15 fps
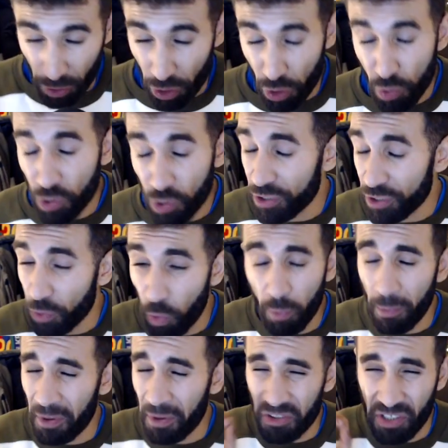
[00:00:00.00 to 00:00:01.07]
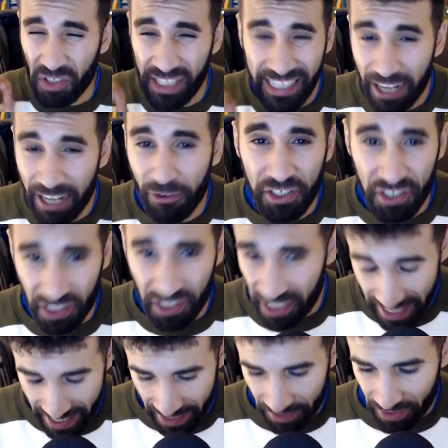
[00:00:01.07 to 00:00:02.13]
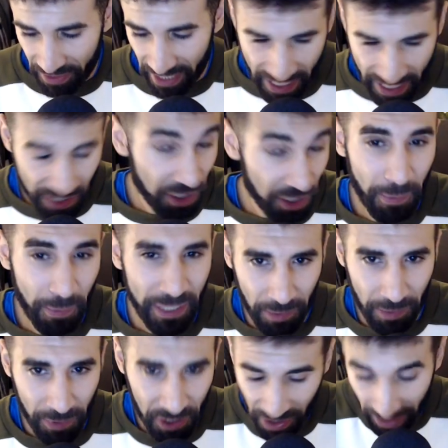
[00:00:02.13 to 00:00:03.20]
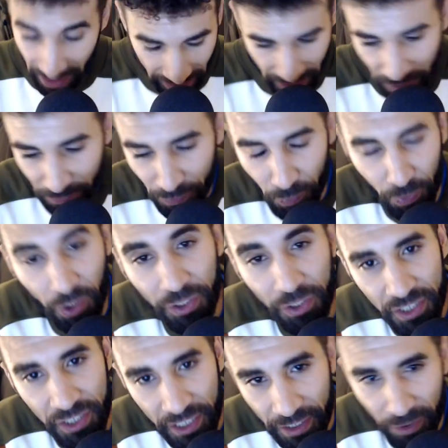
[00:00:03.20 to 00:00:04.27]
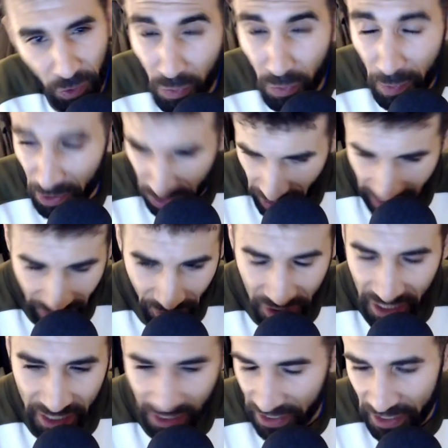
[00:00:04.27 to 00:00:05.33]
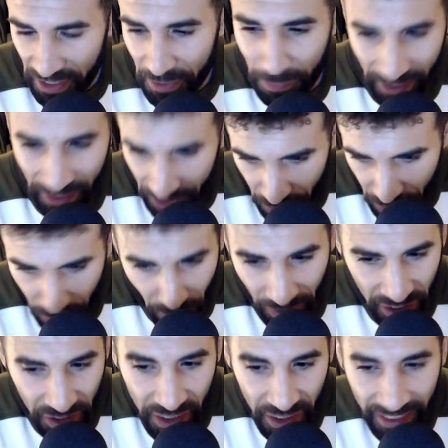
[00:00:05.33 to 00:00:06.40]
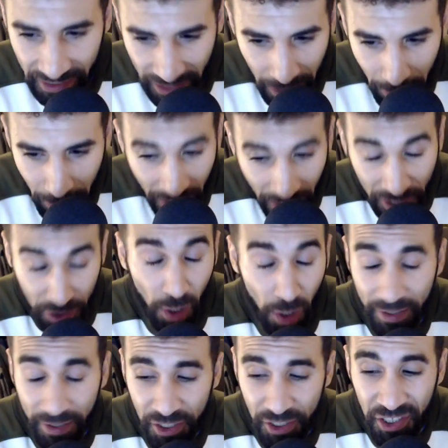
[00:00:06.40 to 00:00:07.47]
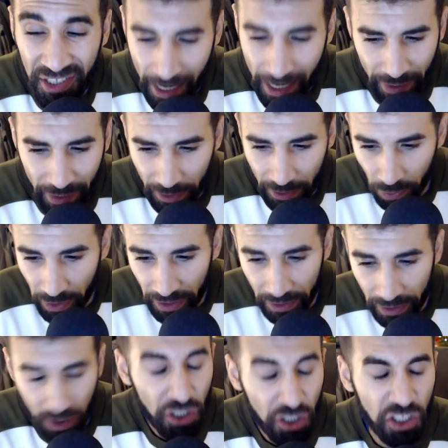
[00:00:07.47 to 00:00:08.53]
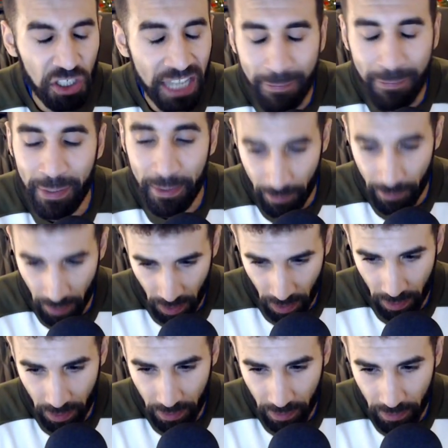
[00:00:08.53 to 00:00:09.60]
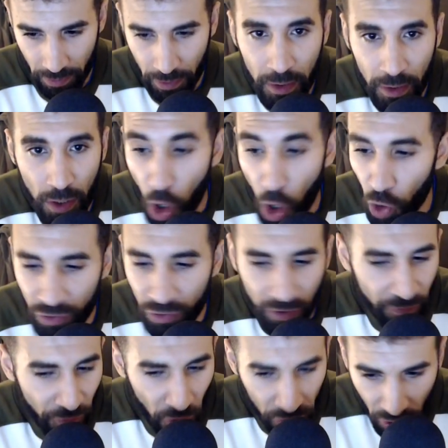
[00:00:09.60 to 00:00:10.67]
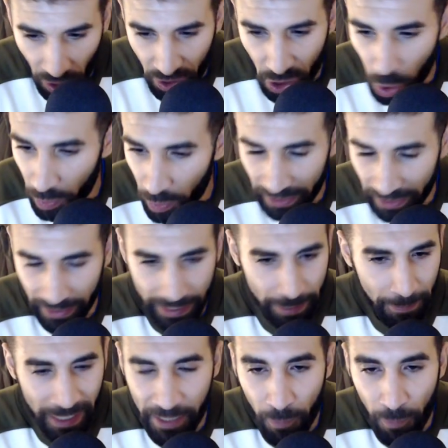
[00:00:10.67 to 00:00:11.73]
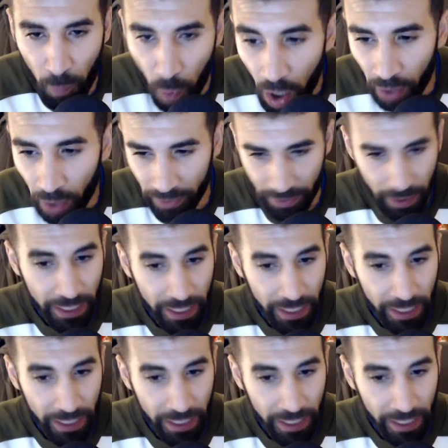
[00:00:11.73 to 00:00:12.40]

you can almost guarantee that he is going to make a mistake in a full 90. Almost guarantee that these managers are actually telling their players, go out and snap that little kid, snap him. Yeah? On the first touch, quickly, make him work.